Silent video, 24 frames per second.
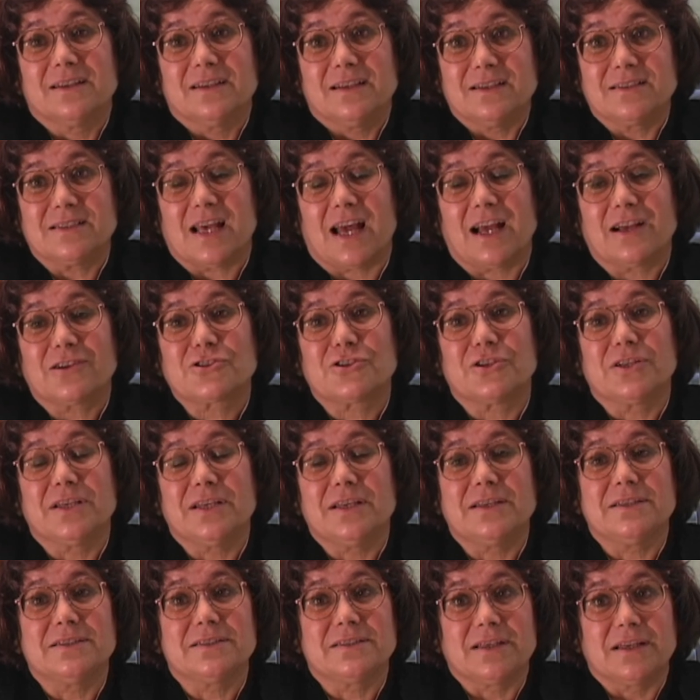is
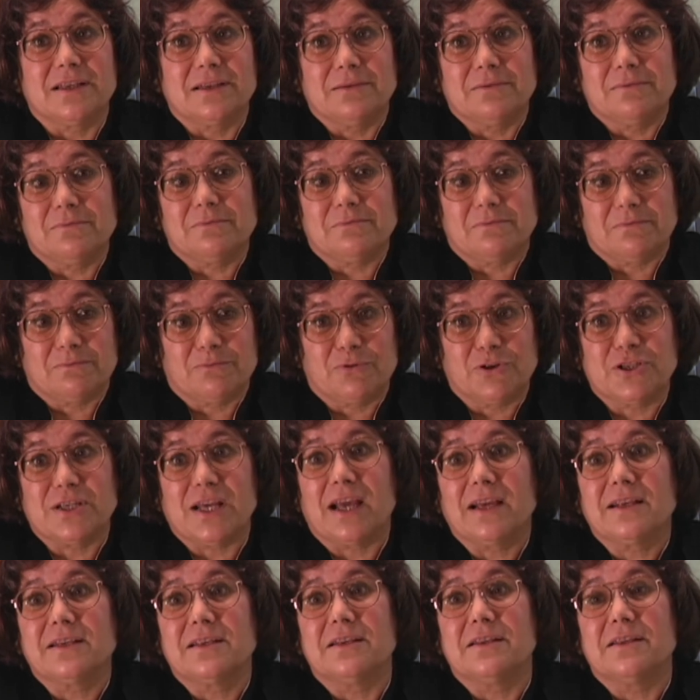in
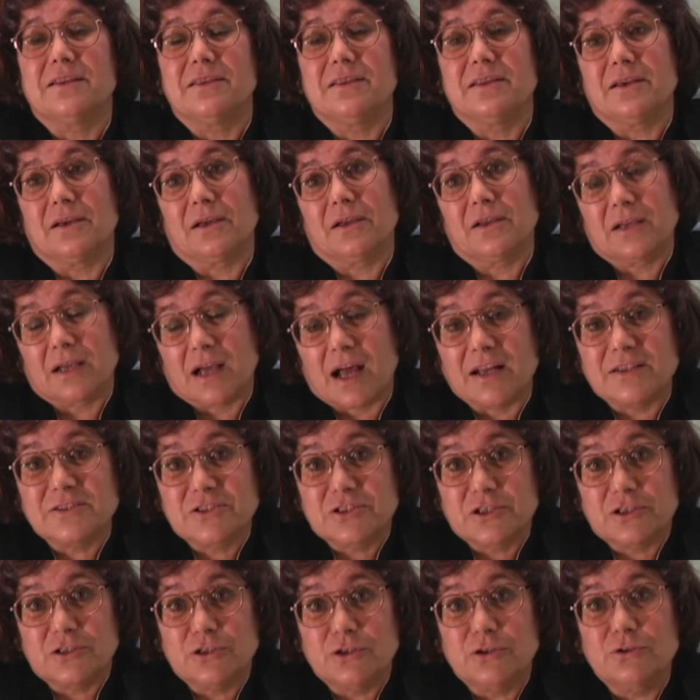protected in the
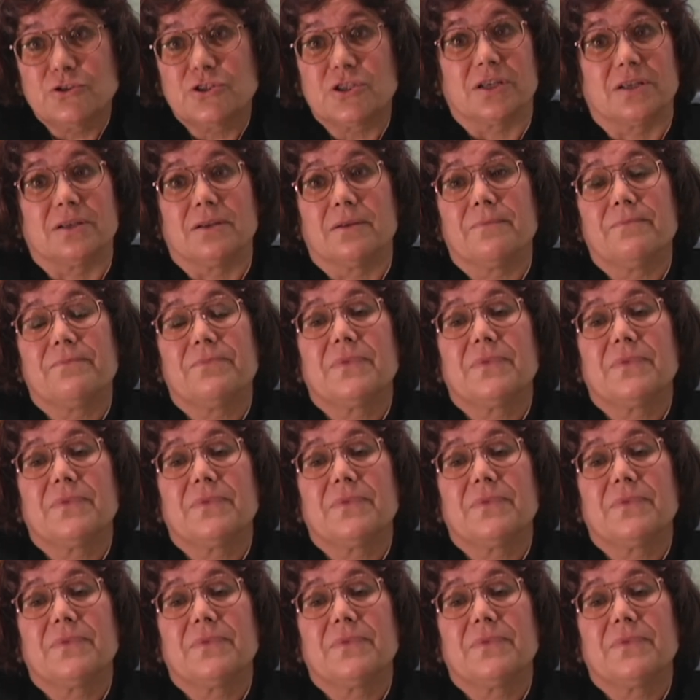Constitution.